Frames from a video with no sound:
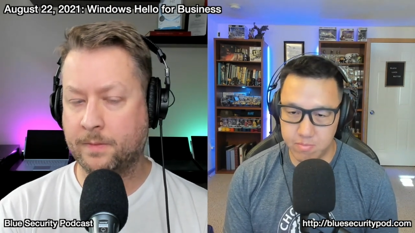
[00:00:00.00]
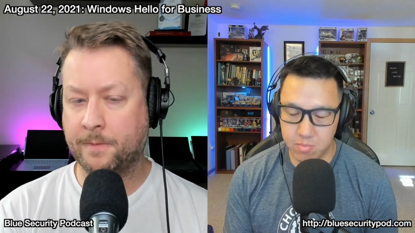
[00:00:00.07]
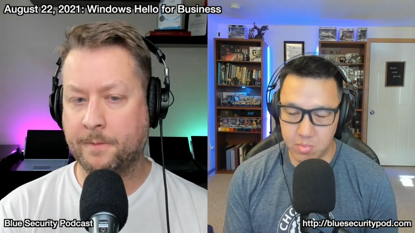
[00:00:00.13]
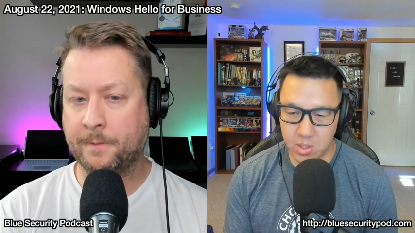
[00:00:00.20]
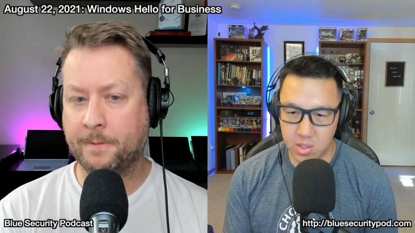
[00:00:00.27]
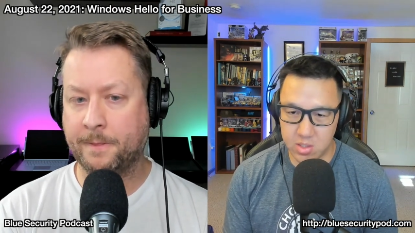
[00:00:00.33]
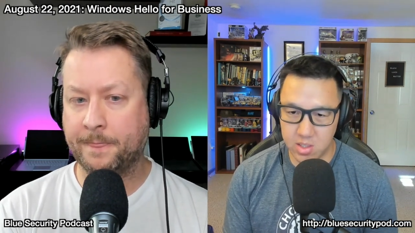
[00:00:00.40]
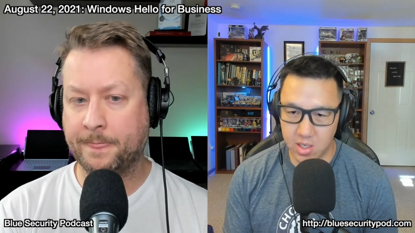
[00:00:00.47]

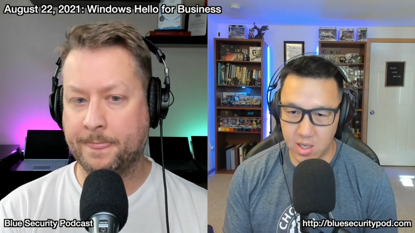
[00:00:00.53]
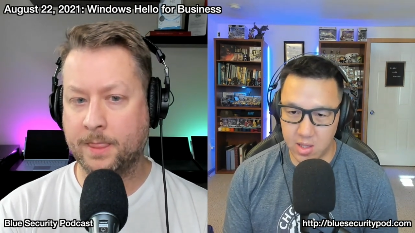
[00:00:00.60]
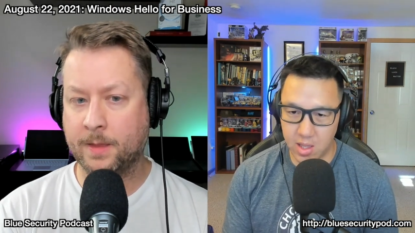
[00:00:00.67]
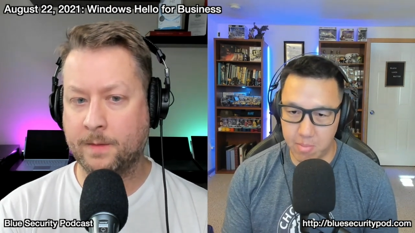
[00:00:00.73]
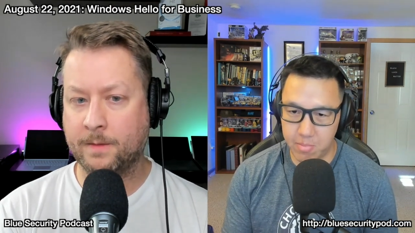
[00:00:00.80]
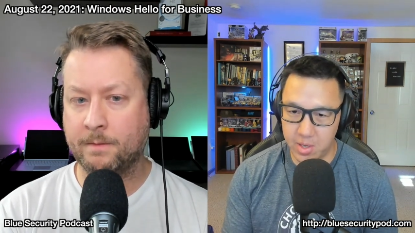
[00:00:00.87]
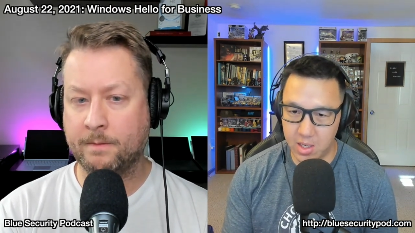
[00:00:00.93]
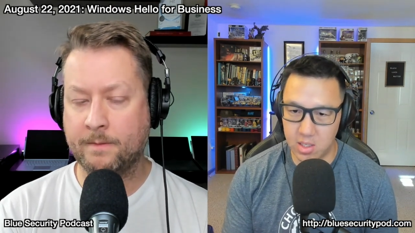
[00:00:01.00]
Speaker 1: because again,
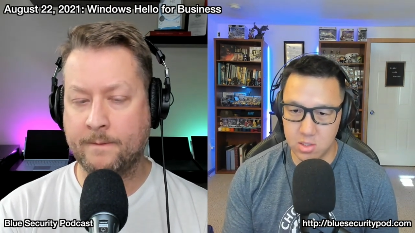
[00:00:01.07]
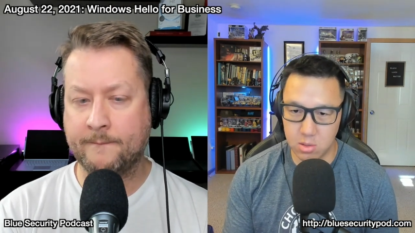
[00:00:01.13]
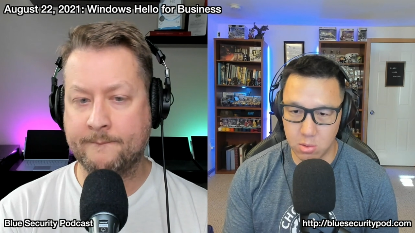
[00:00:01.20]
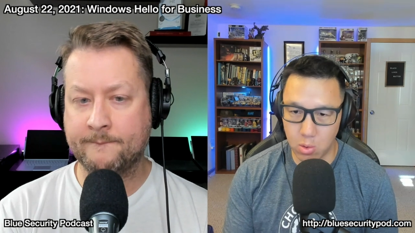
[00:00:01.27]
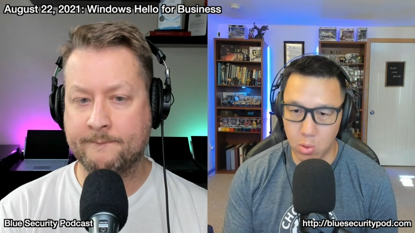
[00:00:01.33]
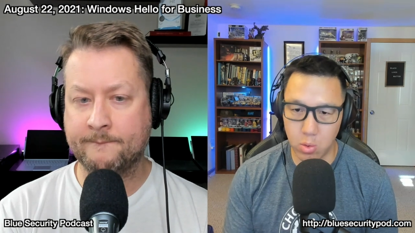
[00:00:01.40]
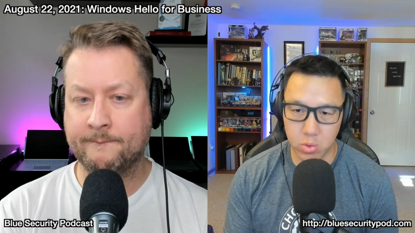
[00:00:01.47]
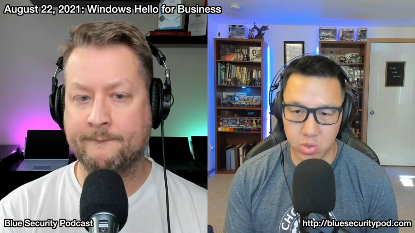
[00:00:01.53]
that PIN is
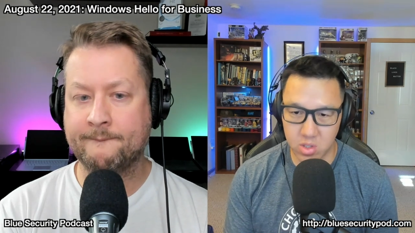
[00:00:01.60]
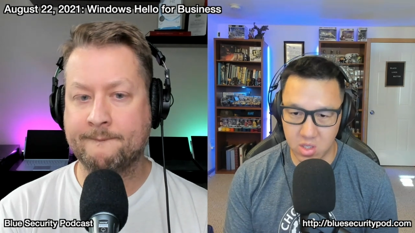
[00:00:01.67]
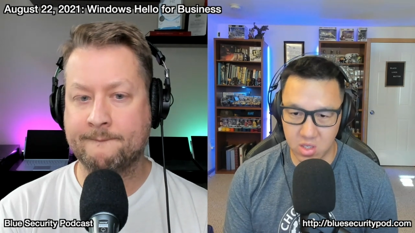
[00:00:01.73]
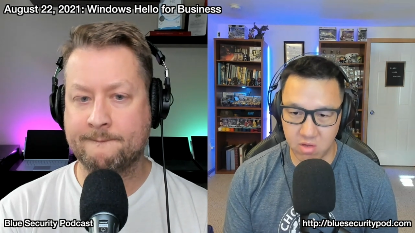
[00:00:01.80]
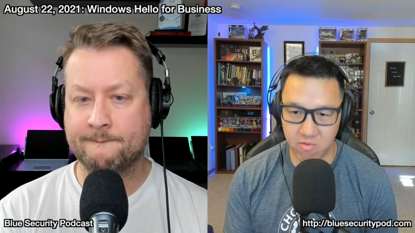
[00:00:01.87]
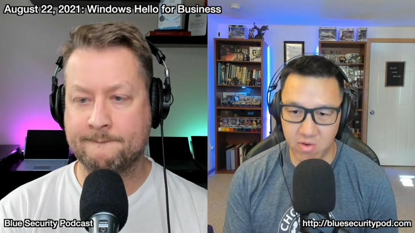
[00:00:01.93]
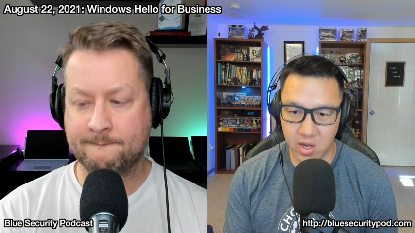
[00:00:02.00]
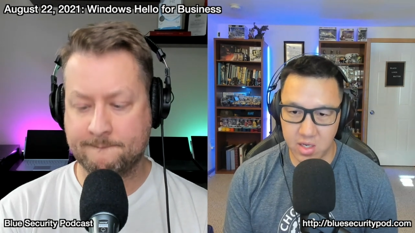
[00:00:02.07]
local to the
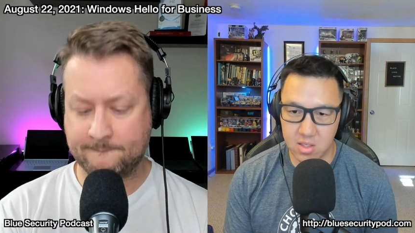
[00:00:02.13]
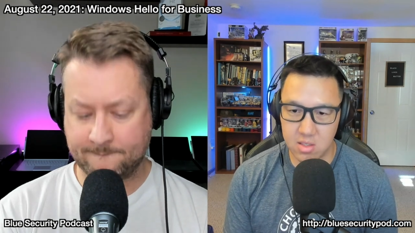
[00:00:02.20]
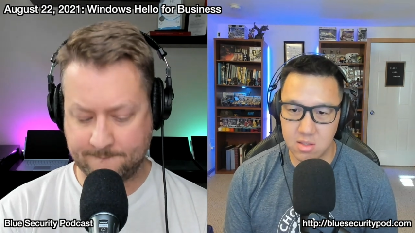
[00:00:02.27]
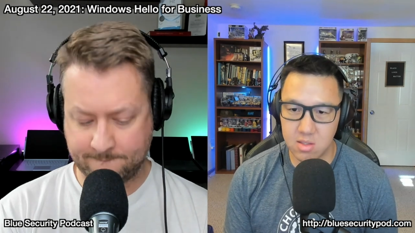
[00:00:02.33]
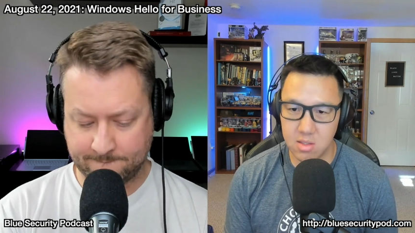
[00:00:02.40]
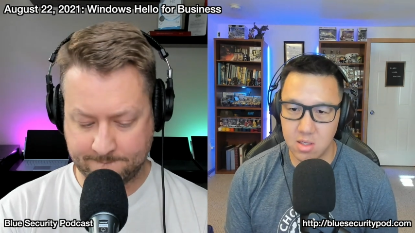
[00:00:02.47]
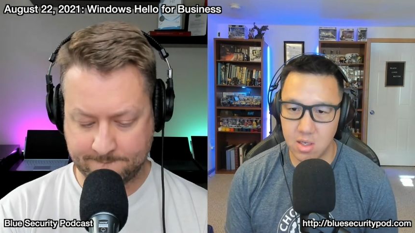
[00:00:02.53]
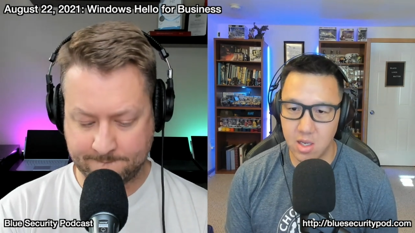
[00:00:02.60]

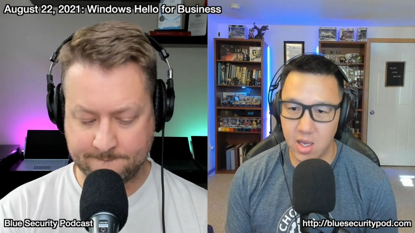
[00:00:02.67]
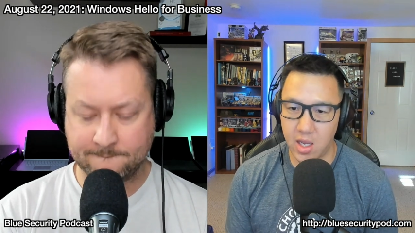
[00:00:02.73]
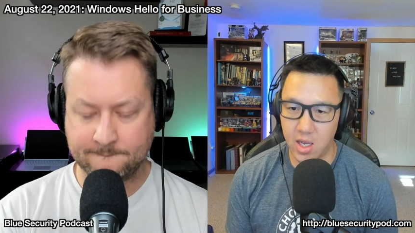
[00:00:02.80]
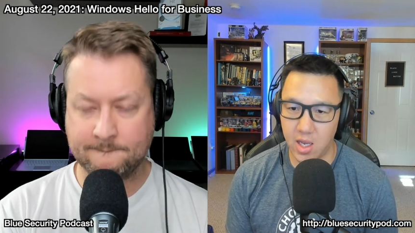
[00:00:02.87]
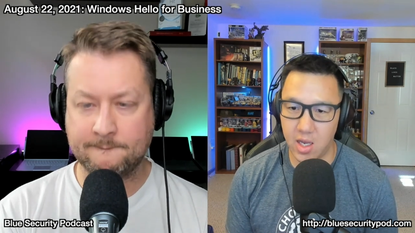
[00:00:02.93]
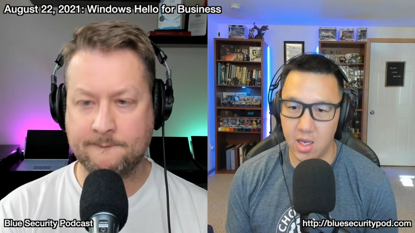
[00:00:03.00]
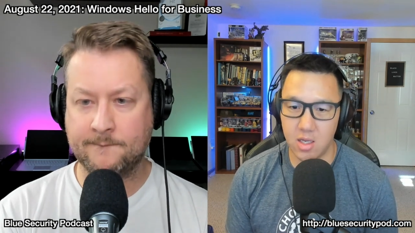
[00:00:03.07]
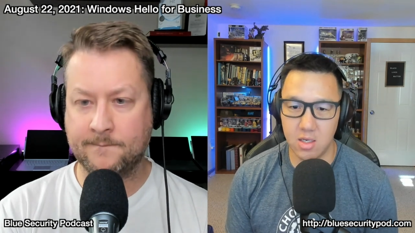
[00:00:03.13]
device
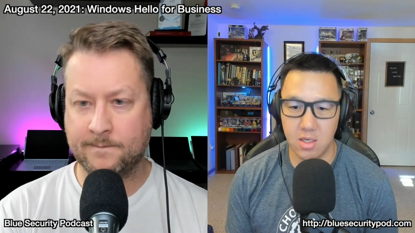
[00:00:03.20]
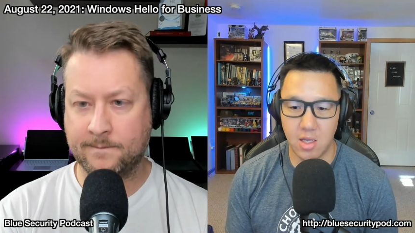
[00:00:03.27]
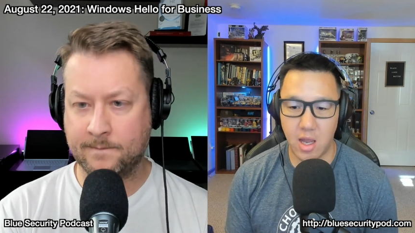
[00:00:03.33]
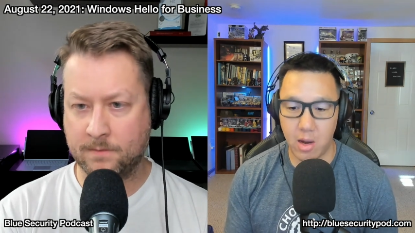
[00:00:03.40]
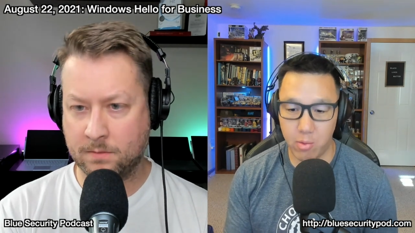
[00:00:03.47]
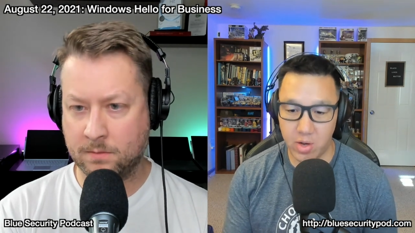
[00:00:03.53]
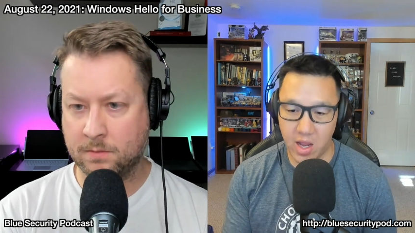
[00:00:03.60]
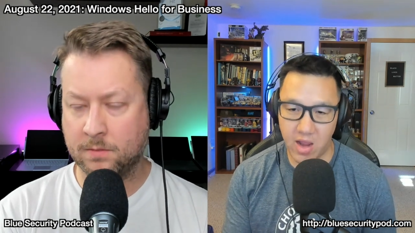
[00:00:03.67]
and
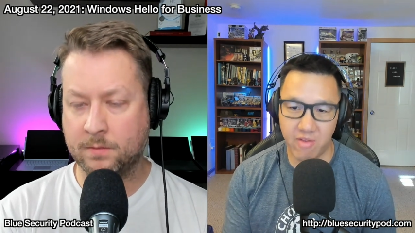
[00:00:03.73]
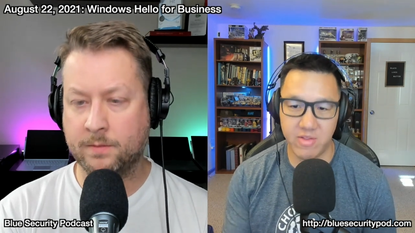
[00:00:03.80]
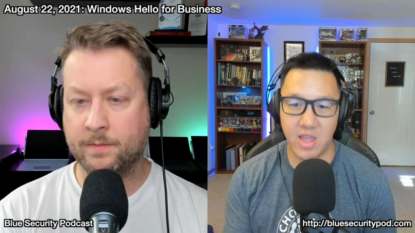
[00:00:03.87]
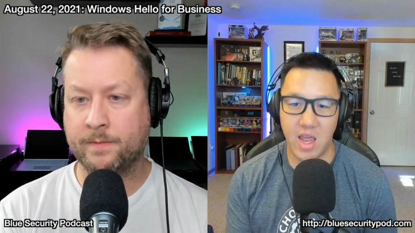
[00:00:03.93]
I would have to